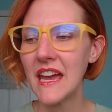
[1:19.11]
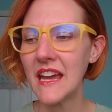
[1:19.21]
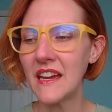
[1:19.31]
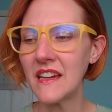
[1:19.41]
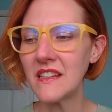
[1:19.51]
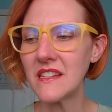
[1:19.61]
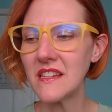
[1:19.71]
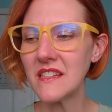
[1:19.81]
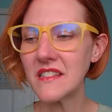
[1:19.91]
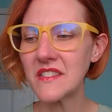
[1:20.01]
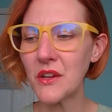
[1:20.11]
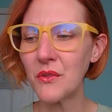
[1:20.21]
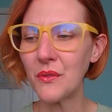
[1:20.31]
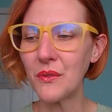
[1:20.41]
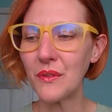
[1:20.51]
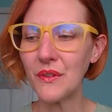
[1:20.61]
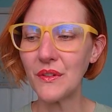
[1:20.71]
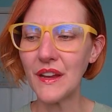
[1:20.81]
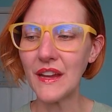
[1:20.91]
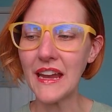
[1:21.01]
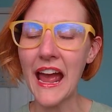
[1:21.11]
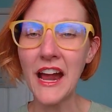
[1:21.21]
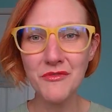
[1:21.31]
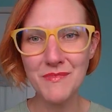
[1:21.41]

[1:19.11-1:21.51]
And so out